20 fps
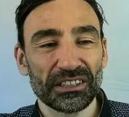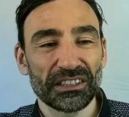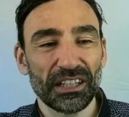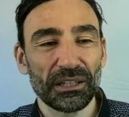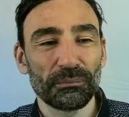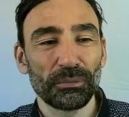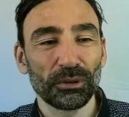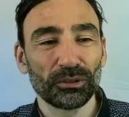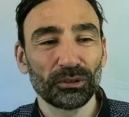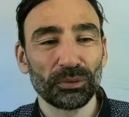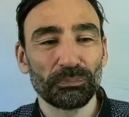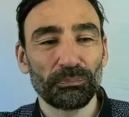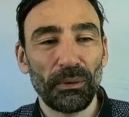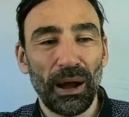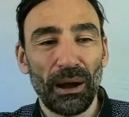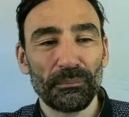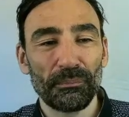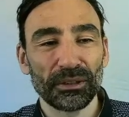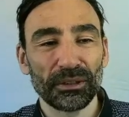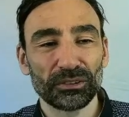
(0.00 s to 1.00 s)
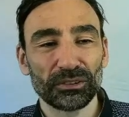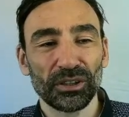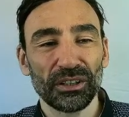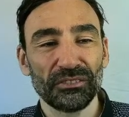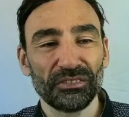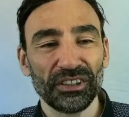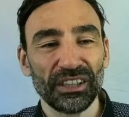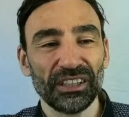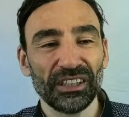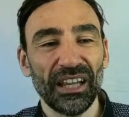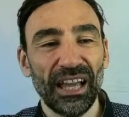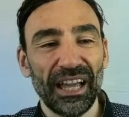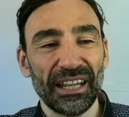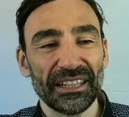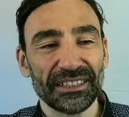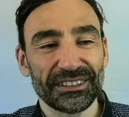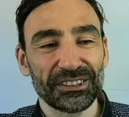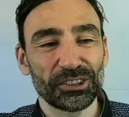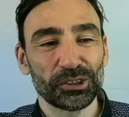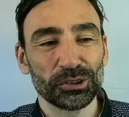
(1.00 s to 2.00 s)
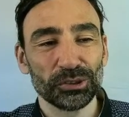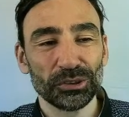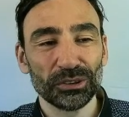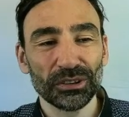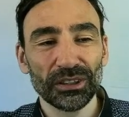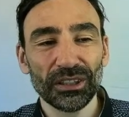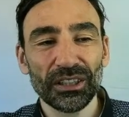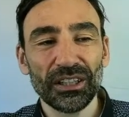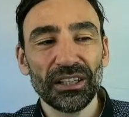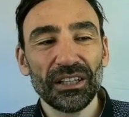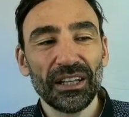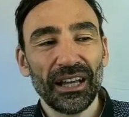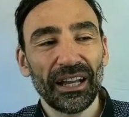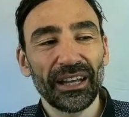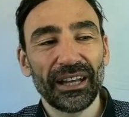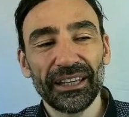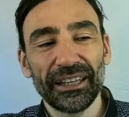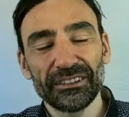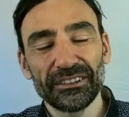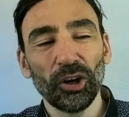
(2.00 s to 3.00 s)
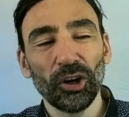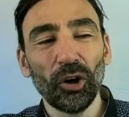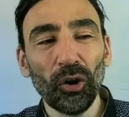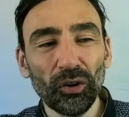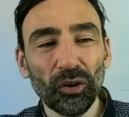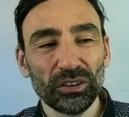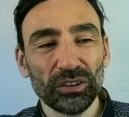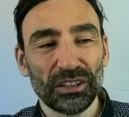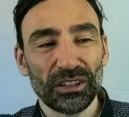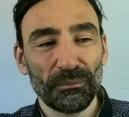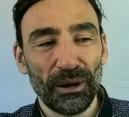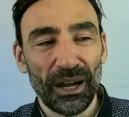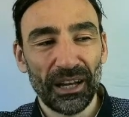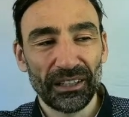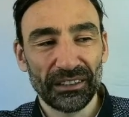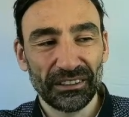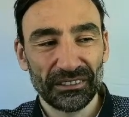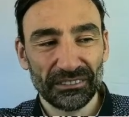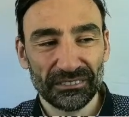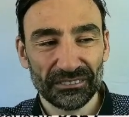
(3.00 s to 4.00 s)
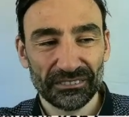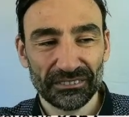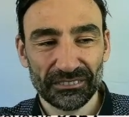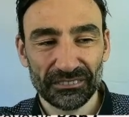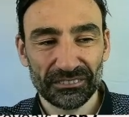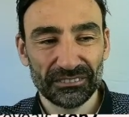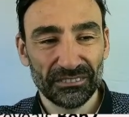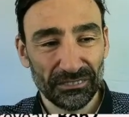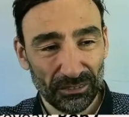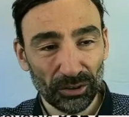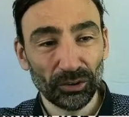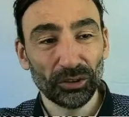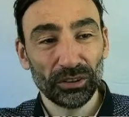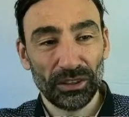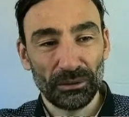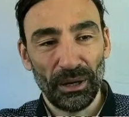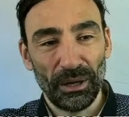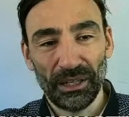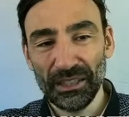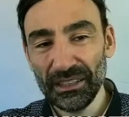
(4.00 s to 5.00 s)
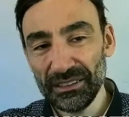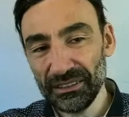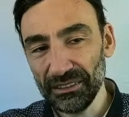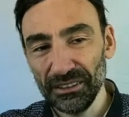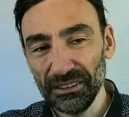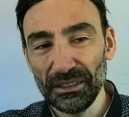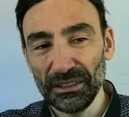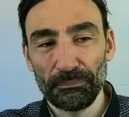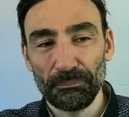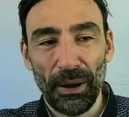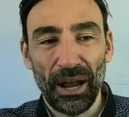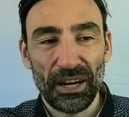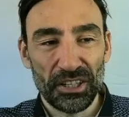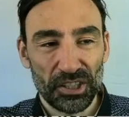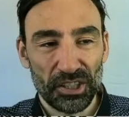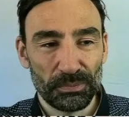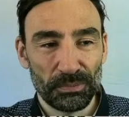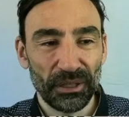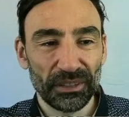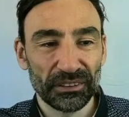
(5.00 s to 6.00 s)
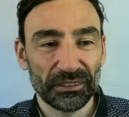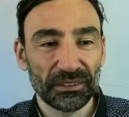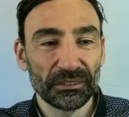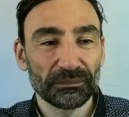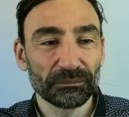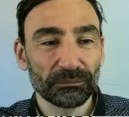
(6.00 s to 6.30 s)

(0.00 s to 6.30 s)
able to reveal Alice Chu and get all the money. All the money. It's a really punishment.